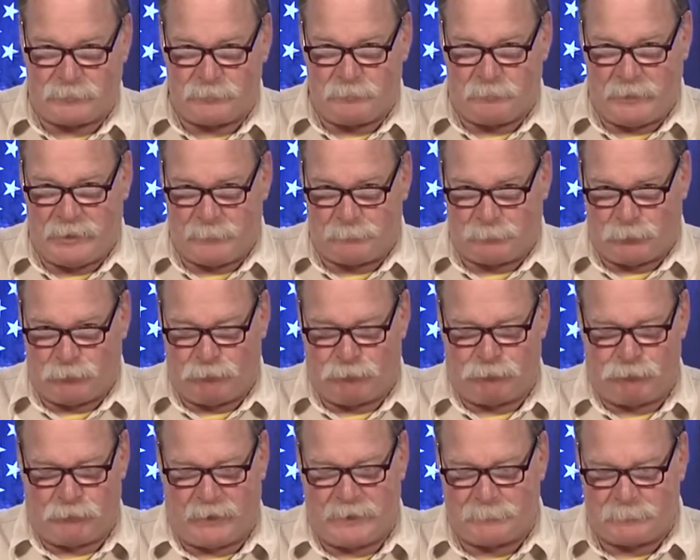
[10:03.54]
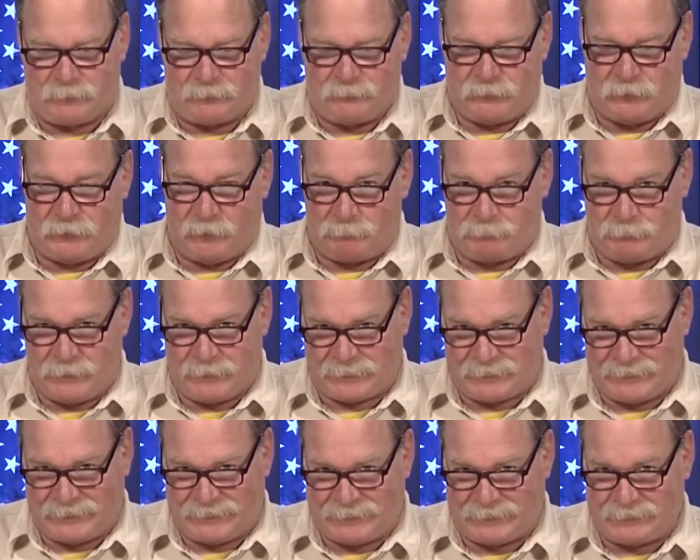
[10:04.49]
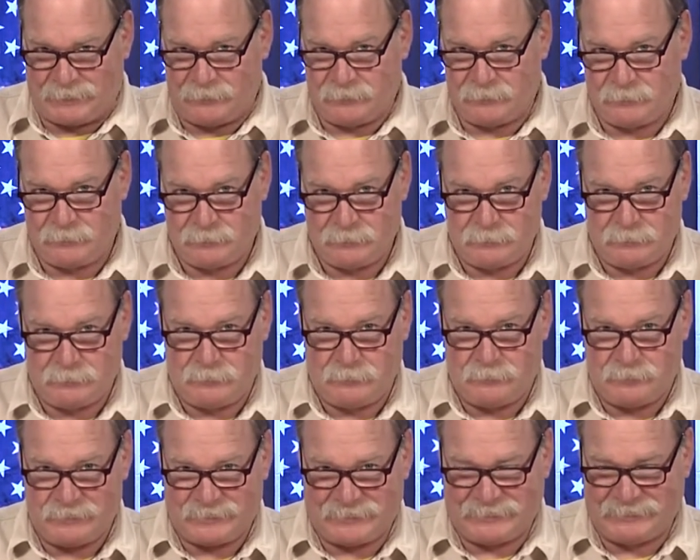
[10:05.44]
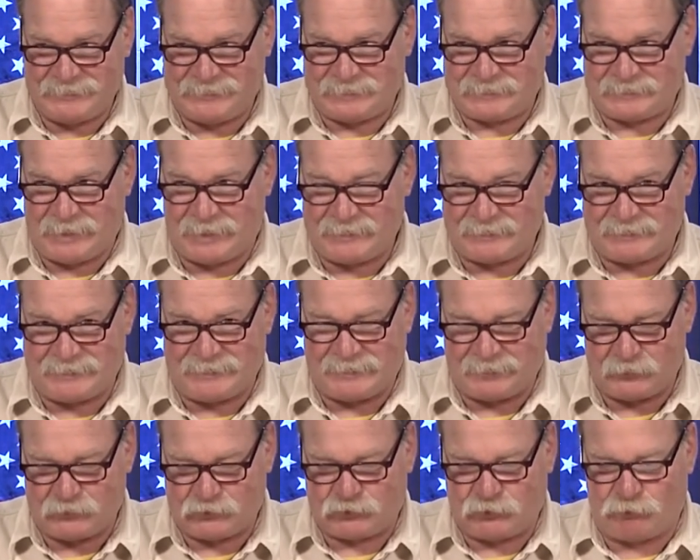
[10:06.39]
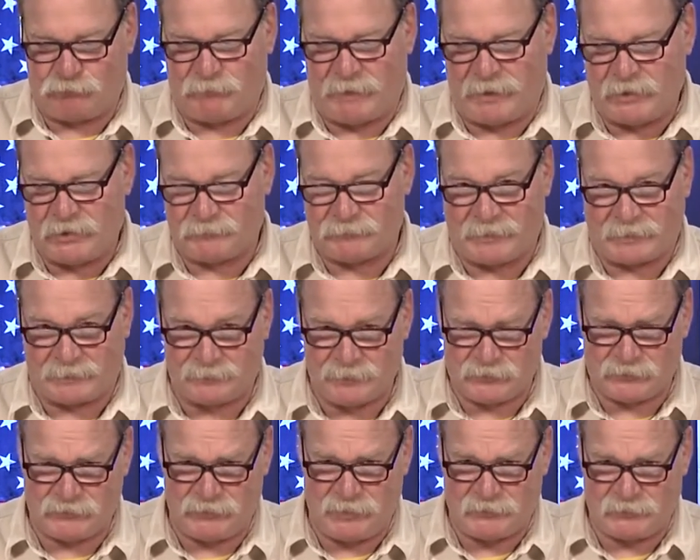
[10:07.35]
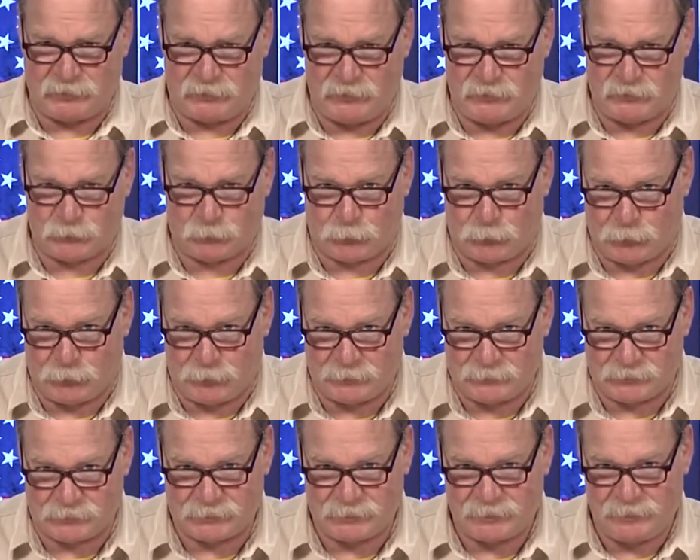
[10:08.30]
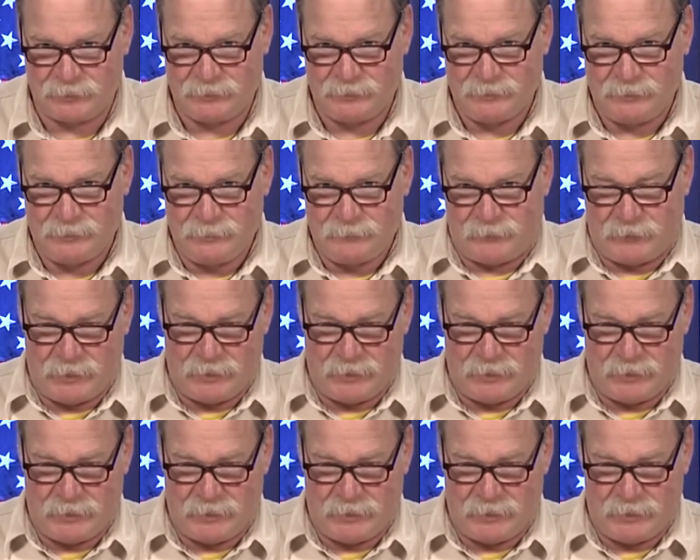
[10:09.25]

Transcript: people ripe for the picking, consenting, surrendering? Listen to these words. They're